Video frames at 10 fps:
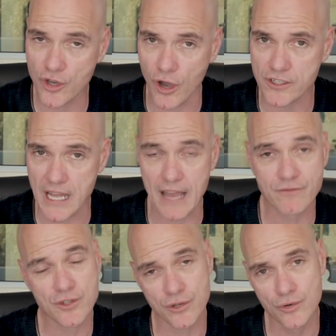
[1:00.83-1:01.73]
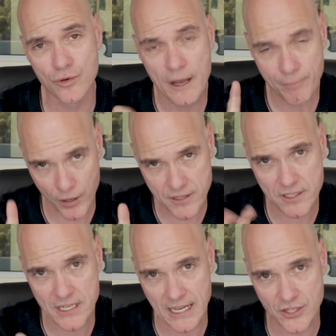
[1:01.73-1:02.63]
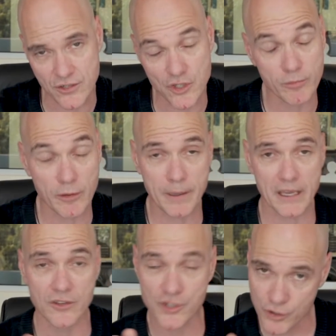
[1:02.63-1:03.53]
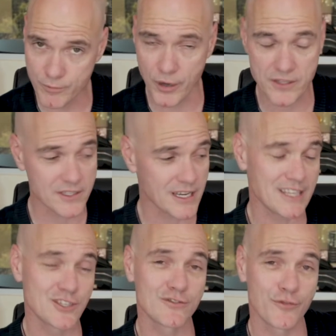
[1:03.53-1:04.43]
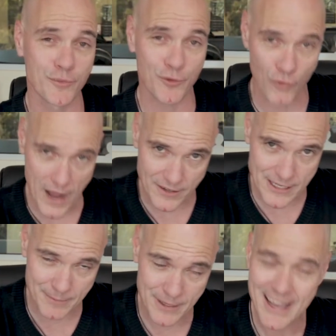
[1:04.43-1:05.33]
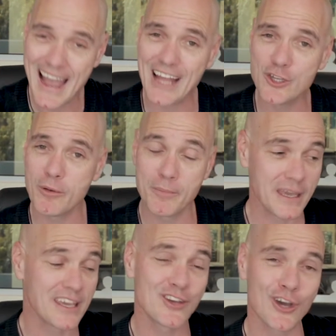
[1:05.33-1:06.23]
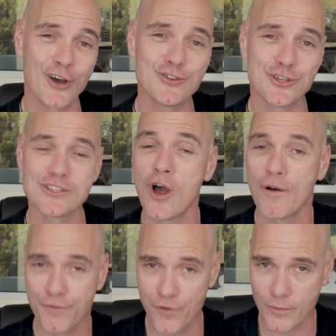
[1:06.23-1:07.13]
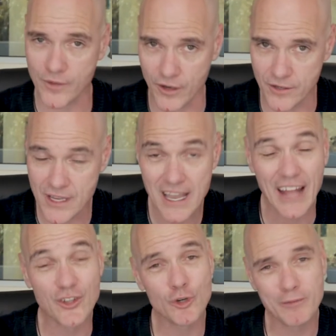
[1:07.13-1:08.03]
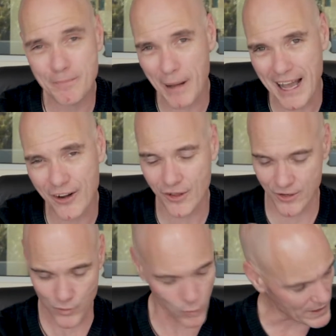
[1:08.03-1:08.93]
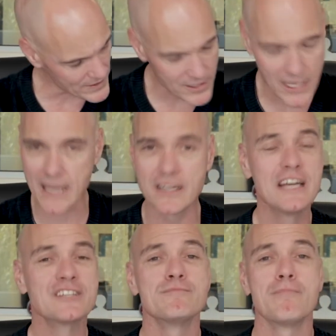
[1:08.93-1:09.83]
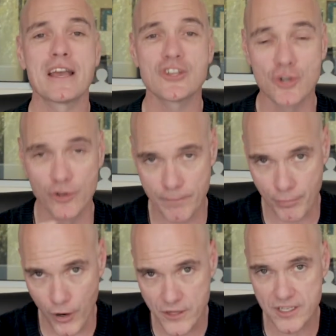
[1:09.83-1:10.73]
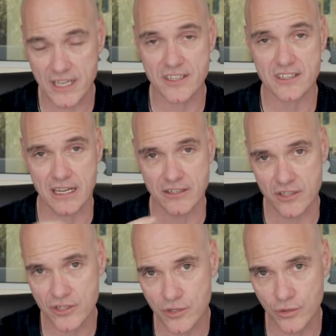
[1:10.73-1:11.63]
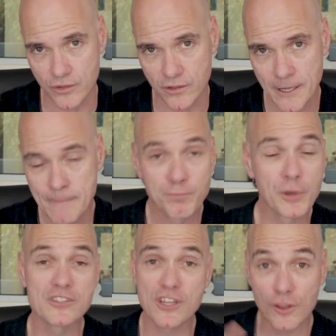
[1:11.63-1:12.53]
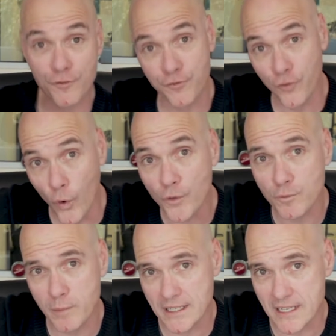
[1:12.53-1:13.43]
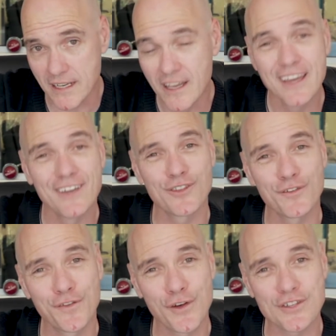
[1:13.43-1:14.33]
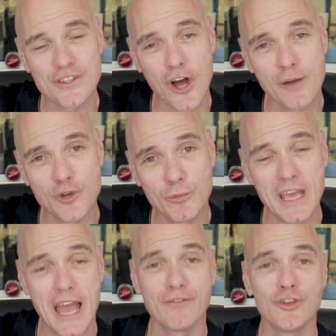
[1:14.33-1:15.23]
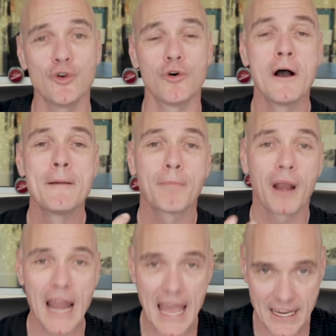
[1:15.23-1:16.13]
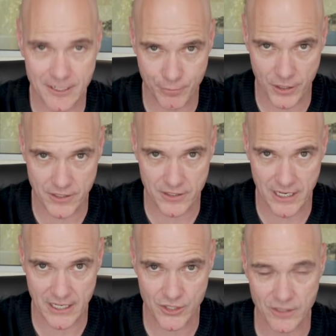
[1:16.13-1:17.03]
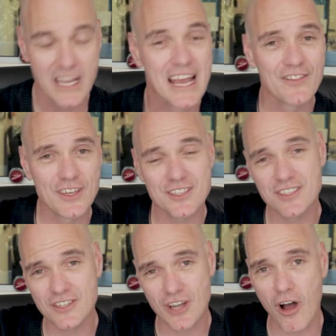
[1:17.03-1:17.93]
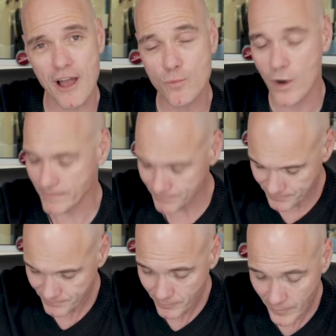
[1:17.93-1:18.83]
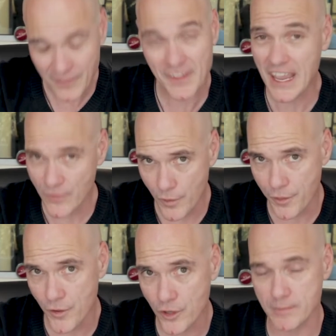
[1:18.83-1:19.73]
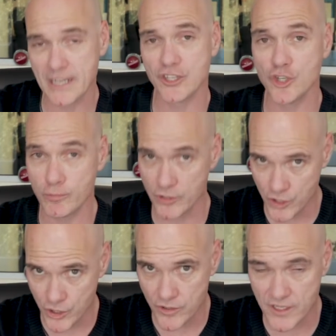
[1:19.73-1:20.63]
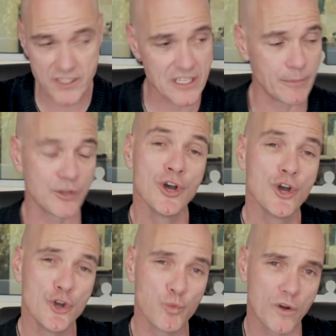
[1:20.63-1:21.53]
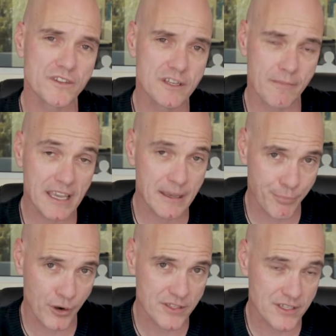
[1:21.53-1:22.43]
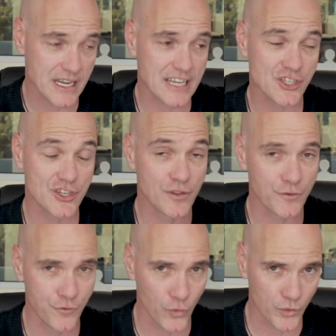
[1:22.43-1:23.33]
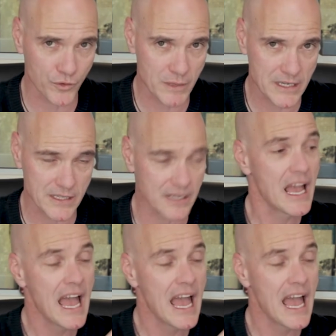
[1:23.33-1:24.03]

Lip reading: going to have two presentations. You'll be picking two presentations from the roundup and you'll be picking coaches from those. And you'll be part of those once again to make sure the process is understood. Because at the fourth meeting is the first time you'll be having your planned presentation. This is a time when at the end of the third meeting, you'll be choosing someone who wants to make a presentation at the fourth meeting,